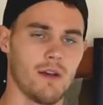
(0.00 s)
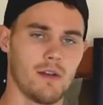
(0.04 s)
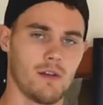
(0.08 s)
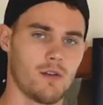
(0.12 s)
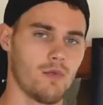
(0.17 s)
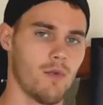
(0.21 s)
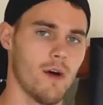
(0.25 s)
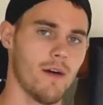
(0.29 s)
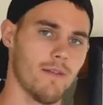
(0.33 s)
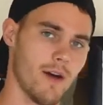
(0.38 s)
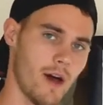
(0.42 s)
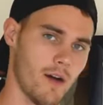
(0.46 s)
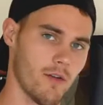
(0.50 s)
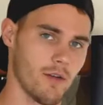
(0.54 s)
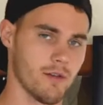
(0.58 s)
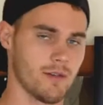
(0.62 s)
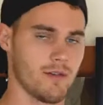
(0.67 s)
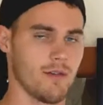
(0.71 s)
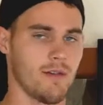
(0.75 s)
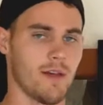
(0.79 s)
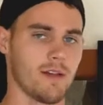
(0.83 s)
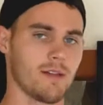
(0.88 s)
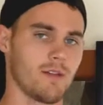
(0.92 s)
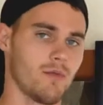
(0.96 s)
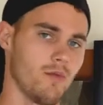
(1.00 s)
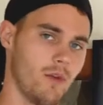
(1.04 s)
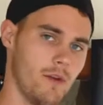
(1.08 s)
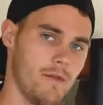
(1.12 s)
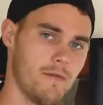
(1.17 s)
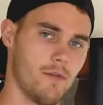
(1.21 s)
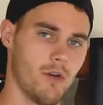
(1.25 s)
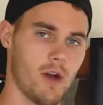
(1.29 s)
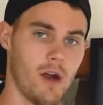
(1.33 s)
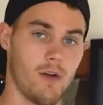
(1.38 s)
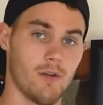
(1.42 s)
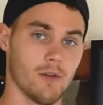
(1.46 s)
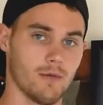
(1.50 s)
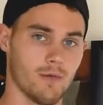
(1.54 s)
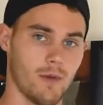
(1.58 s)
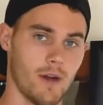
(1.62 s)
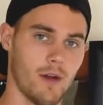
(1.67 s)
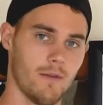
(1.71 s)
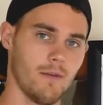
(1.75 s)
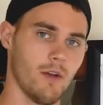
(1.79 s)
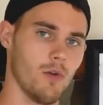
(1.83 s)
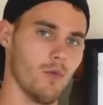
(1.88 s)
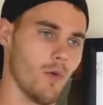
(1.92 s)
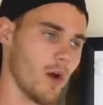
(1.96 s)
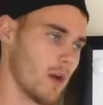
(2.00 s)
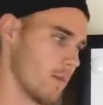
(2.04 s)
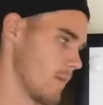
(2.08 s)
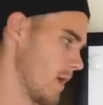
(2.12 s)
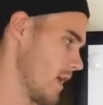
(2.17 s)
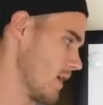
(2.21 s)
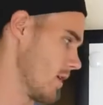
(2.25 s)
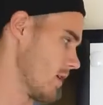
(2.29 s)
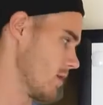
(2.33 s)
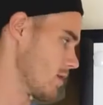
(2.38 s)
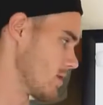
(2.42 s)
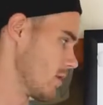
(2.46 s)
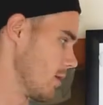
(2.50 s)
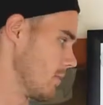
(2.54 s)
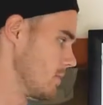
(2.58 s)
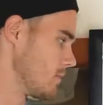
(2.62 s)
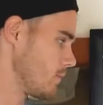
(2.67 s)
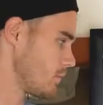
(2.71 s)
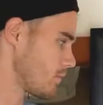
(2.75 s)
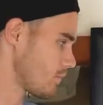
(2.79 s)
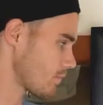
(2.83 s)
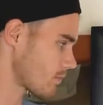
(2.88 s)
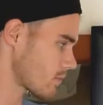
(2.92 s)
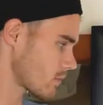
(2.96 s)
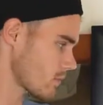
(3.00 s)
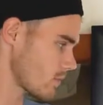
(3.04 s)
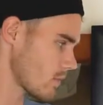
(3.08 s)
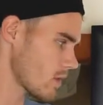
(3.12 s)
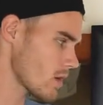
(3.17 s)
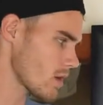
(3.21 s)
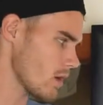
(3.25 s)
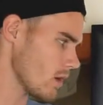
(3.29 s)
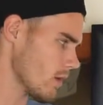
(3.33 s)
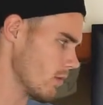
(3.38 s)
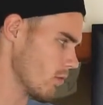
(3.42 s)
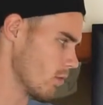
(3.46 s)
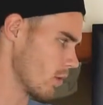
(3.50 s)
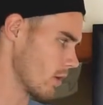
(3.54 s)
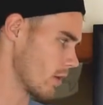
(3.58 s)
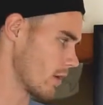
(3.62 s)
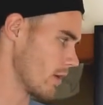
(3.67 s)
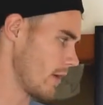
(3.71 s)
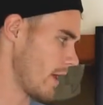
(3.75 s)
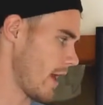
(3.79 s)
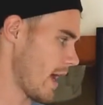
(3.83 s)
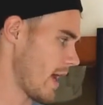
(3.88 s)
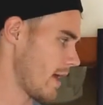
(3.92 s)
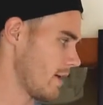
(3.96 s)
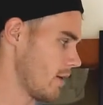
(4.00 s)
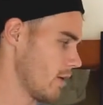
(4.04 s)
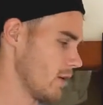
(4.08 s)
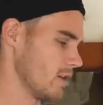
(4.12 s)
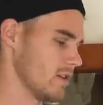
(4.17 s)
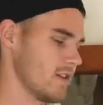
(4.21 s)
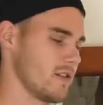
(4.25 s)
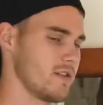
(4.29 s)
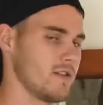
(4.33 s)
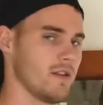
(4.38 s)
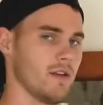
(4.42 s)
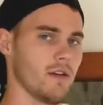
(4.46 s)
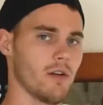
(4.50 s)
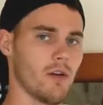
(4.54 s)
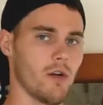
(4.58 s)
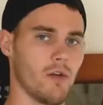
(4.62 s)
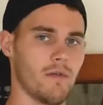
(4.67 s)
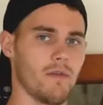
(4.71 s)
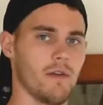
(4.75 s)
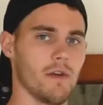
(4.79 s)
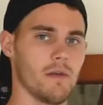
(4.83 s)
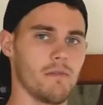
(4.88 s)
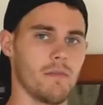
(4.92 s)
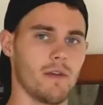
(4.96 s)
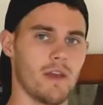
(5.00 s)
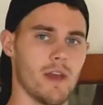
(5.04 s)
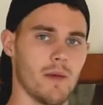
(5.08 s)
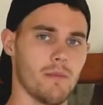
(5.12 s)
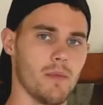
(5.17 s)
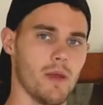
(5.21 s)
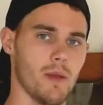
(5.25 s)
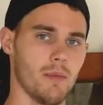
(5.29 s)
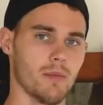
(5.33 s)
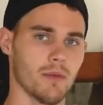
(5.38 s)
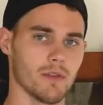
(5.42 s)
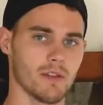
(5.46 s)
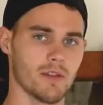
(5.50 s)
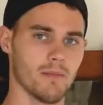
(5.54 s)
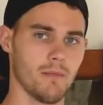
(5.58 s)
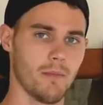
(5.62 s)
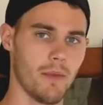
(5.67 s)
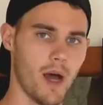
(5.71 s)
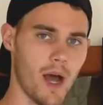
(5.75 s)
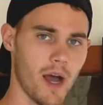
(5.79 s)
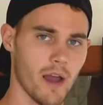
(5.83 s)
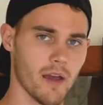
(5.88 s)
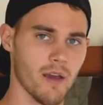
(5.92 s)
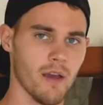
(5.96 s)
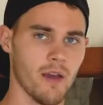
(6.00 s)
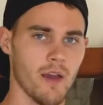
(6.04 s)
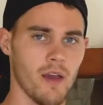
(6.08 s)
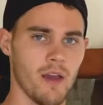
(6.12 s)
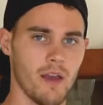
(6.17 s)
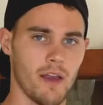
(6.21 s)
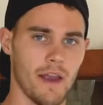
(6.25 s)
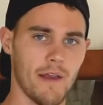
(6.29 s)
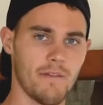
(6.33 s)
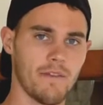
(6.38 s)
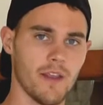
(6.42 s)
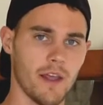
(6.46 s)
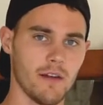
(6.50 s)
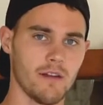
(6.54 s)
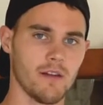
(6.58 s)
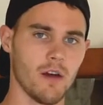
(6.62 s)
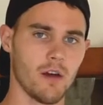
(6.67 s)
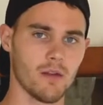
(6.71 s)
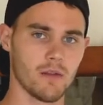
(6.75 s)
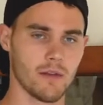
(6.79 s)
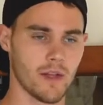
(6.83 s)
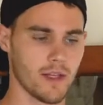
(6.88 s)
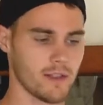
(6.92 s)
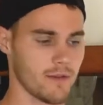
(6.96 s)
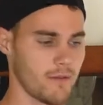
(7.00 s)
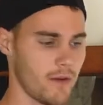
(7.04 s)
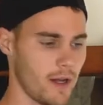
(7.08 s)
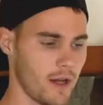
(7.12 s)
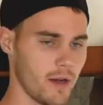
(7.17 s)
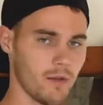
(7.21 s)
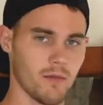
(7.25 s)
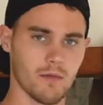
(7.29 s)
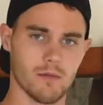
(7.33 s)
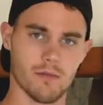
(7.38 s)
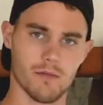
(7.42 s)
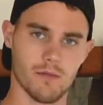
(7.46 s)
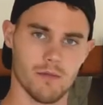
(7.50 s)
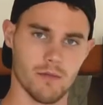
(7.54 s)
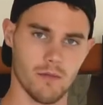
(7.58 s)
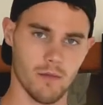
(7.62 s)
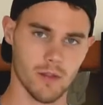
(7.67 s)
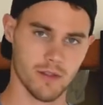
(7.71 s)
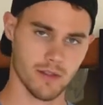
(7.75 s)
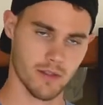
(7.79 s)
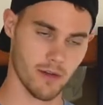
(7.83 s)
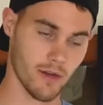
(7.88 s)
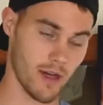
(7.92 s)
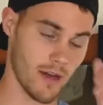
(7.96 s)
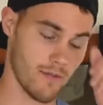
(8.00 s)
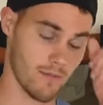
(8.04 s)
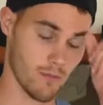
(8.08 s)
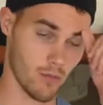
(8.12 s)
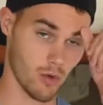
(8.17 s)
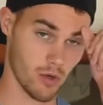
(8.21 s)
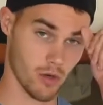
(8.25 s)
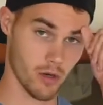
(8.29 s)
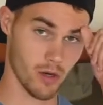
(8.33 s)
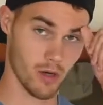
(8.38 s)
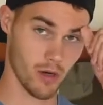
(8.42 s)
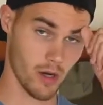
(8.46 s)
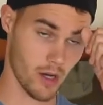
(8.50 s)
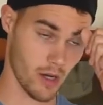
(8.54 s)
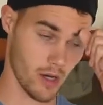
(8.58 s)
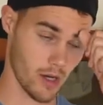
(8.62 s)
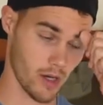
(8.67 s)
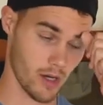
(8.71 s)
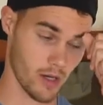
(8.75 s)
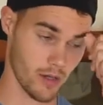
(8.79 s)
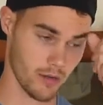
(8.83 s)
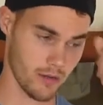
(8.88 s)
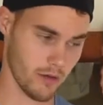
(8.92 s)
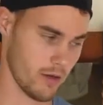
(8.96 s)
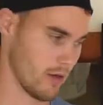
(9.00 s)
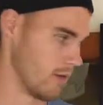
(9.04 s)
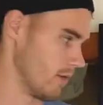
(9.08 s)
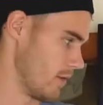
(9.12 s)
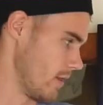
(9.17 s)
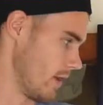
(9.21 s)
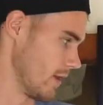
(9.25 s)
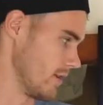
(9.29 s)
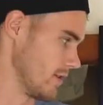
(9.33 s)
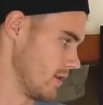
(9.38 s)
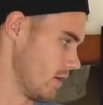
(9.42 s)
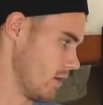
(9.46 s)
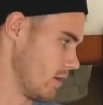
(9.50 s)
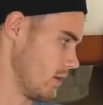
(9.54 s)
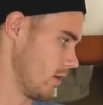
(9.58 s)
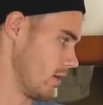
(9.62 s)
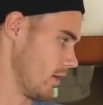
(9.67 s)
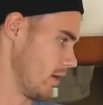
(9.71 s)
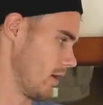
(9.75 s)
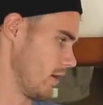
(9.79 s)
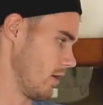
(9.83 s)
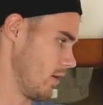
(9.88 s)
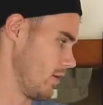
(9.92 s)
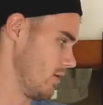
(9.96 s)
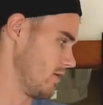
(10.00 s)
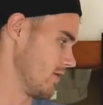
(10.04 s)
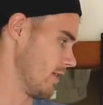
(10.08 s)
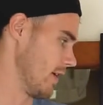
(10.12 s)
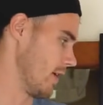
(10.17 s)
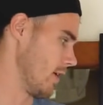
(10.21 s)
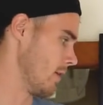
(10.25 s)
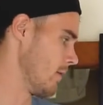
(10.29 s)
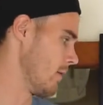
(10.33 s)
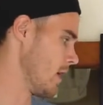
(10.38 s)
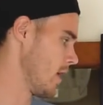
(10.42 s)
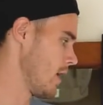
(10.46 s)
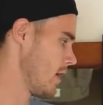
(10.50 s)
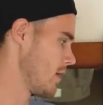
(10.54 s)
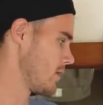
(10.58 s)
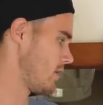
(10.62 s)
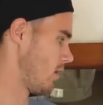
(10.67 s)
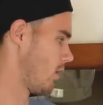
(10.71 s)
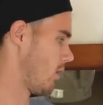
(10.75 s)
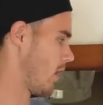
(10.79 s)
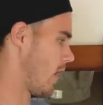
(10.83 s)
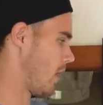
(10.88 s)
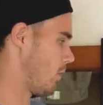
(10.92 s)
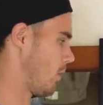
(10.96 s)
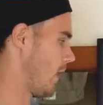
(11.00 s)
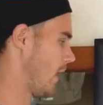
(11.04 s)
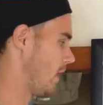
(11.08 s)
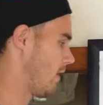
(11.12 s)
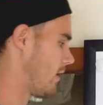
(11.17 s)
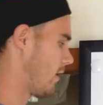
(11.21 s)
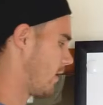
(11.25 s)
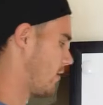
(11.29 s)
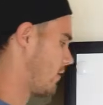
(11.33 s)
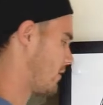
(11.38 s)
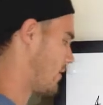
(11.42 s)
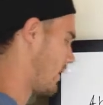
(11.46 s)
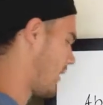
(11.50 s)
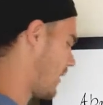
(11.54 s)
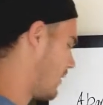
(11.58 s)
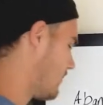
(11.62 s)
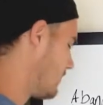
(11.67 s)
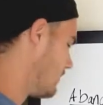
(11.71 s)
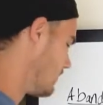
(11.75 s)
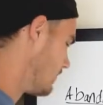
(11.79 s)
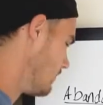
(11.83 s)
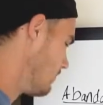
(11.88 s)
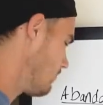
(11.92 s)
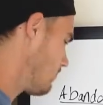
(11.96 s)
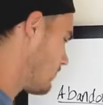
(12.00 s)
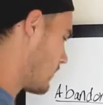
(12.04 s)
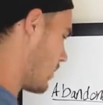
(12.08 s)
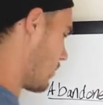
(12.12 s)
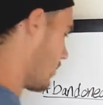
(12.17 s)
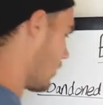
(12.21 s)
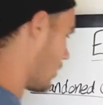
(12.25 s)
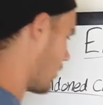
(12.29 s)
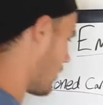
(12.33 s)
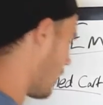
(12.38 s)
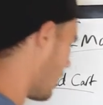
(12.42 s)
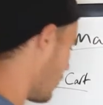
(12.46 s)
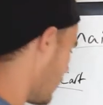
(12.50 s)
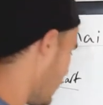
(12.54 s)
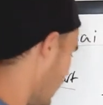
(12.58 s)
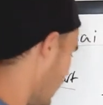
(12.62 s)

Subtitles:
12 hours, the next 24 hours, whatever you want to make it. So we're going to add urgency and hopefully get people to buy. If they don't, that's fine. We still have more, things in our newsletter. So I'll wait another day. We'll go